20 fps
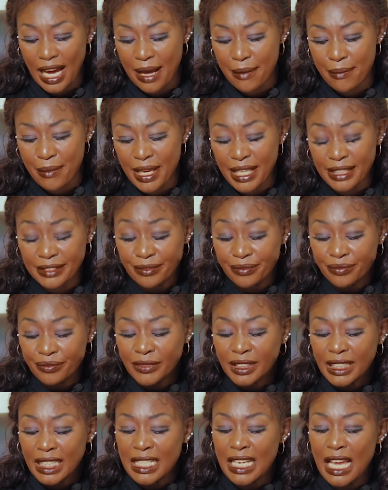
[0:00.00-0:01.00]
Amen.
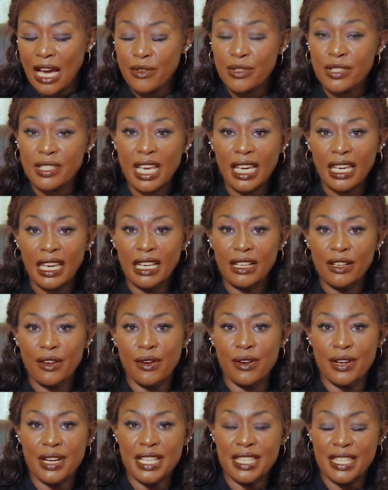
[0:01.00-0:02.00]
Now, 2
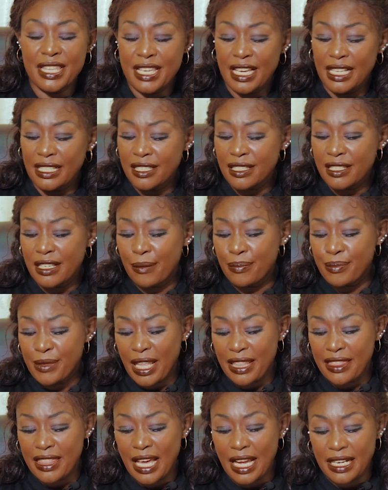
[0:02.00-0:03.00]
Corinthians
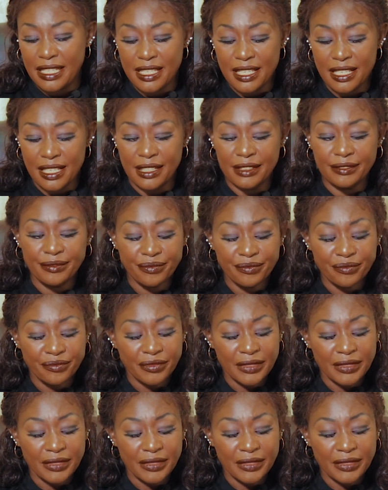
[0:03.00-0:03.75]
chapter 13,